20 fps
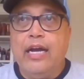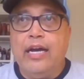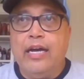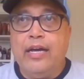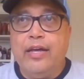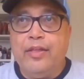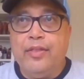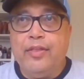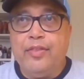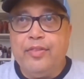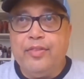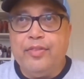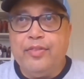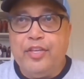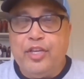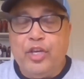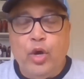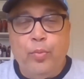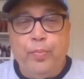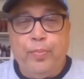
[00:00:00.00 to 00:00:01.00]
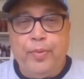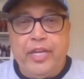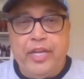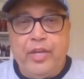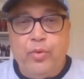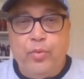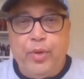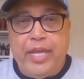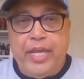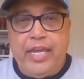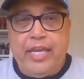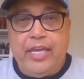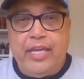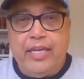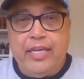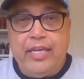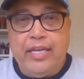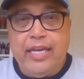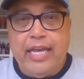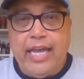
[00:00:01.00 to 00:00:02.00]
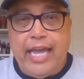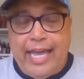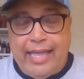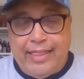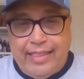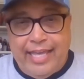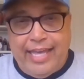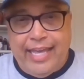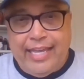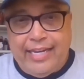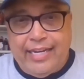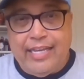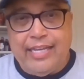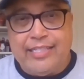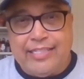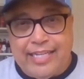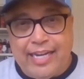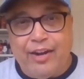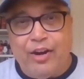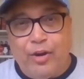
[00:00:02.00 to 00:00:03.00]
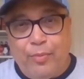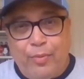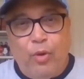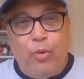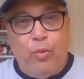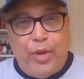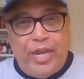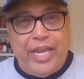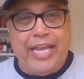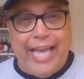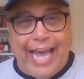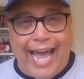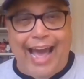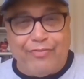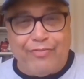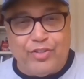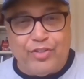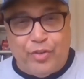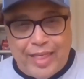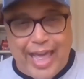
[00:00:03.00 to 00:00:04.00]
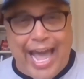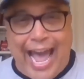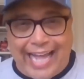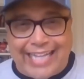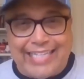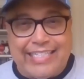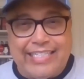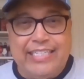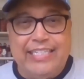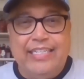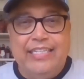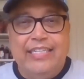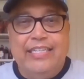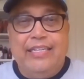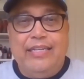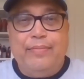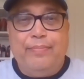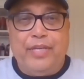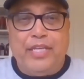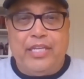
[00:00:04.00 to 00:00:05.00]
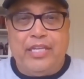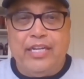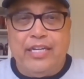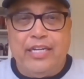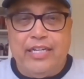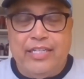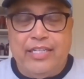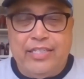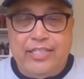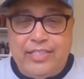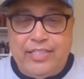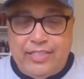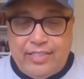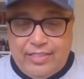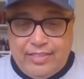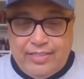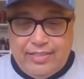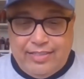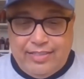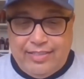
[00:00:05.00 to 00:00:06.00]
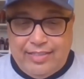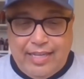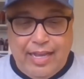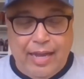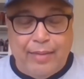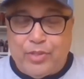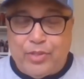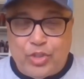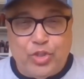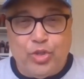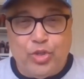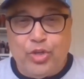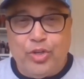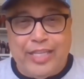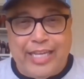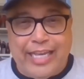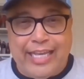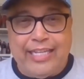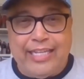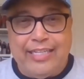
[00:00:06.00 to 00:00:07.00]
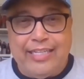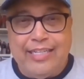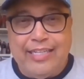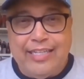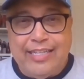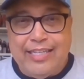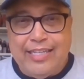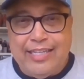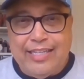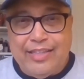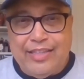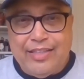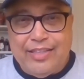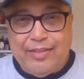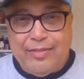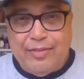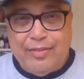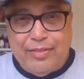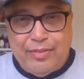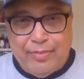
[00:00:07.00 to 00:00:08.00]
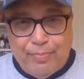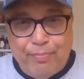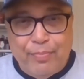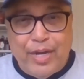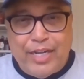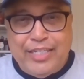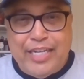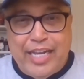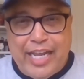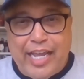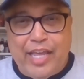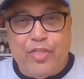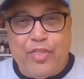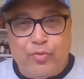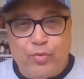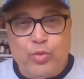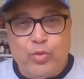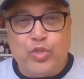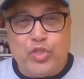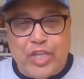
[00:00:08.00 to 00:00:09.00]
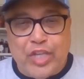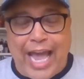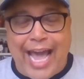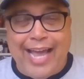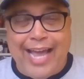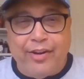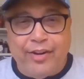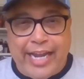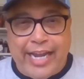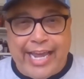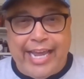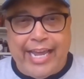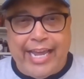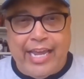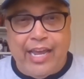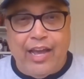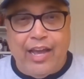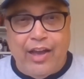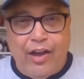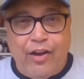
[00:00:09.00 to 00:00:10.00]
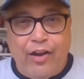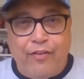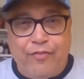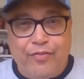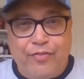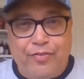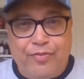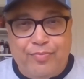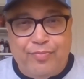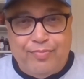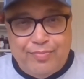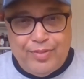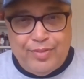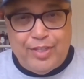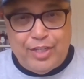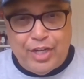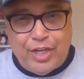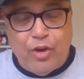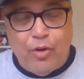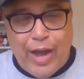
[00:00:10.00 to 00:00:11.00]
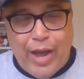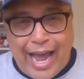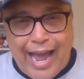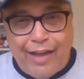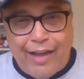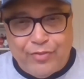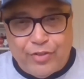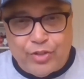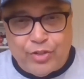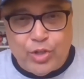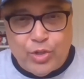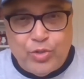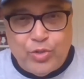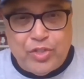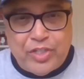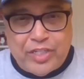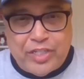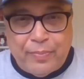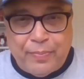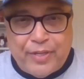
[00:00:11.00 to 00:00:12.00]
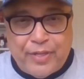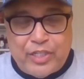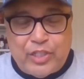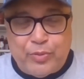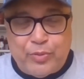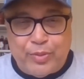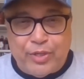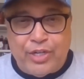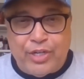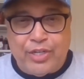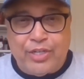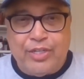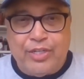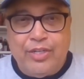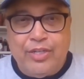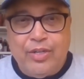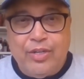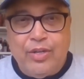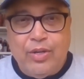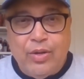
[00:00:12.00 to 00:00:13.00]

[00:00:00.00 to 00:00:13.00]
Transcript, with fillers: uh, the opening week and then a terrible week after that because I'm sure that Monday through Saturday of you know after losing to Pittsburgh